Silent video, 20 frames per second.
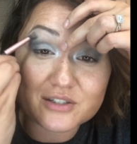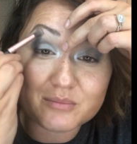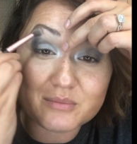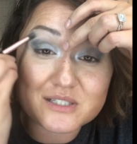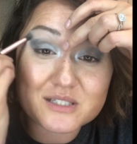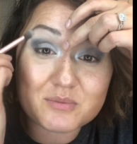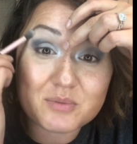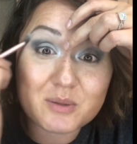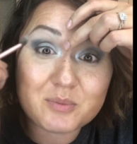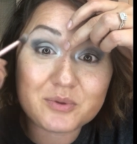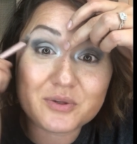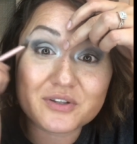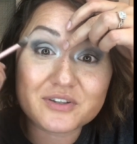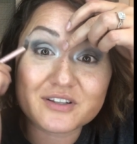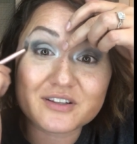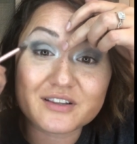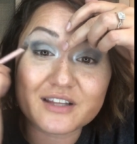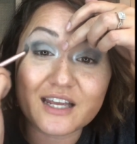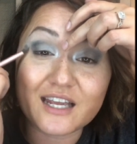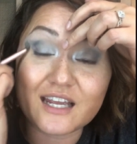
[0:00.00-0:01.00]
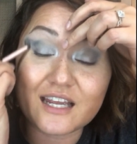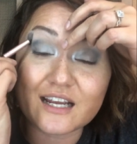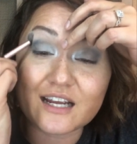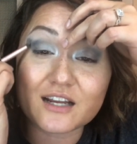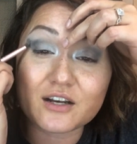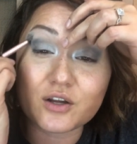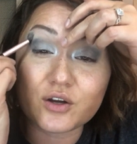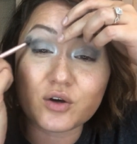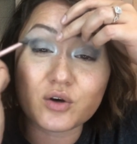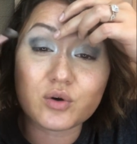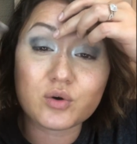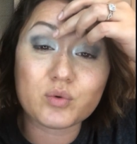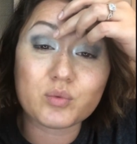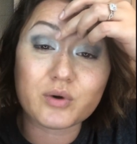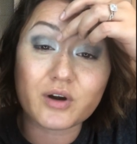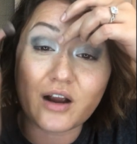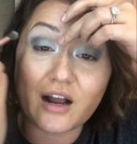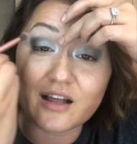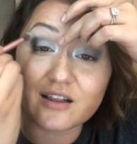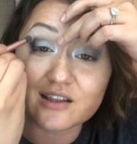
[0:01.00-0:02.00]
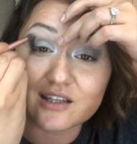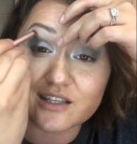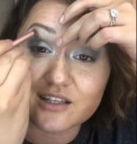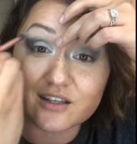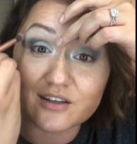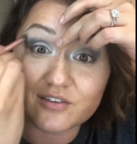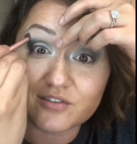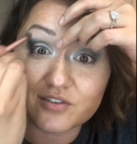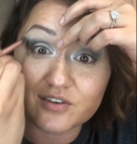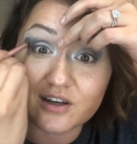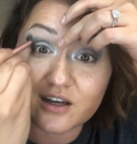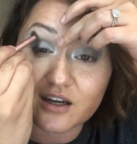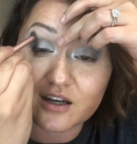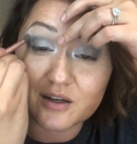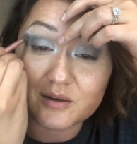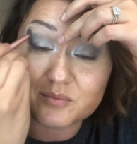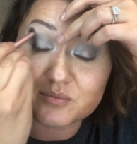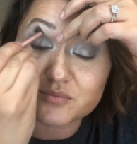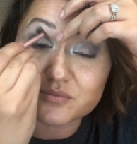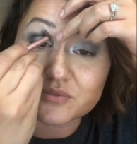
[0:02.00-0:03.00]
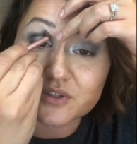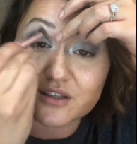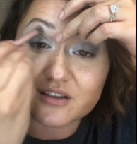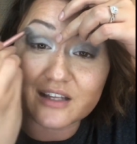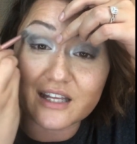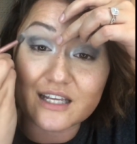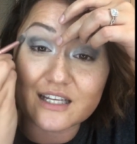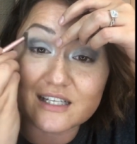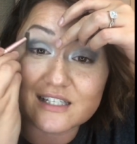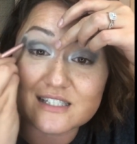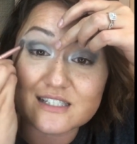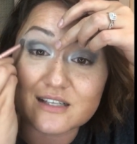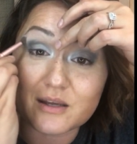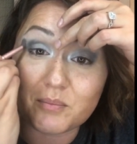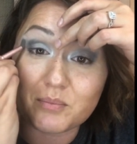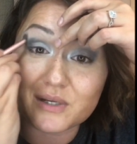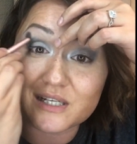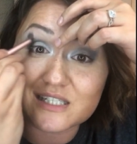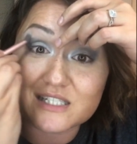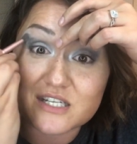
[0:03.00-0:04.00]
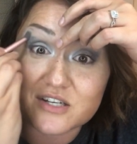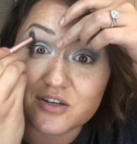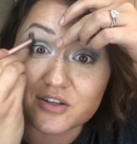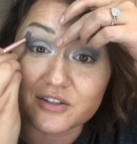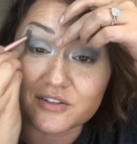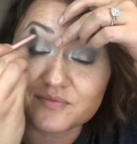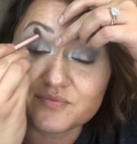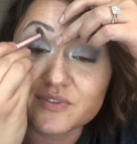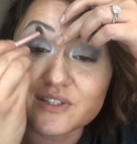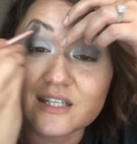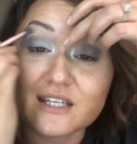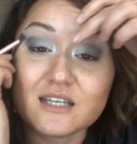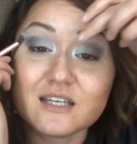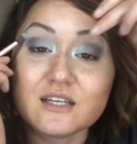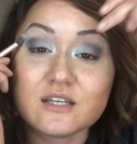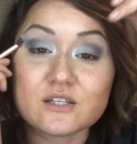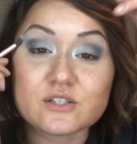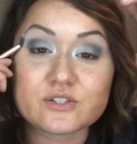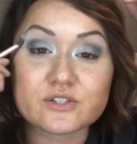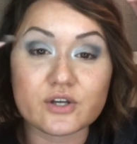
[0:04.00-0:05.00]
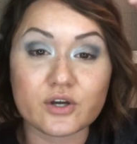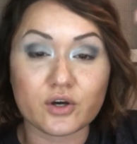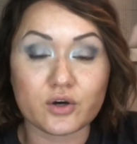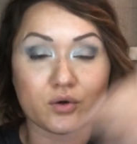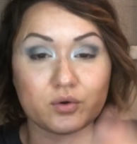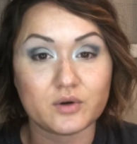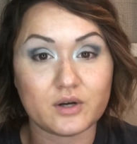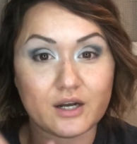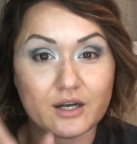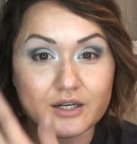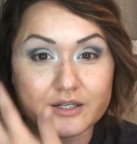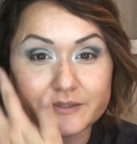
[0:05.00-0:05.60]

gonna be some people on the lake. I know where I live, the lake is a big deal. So,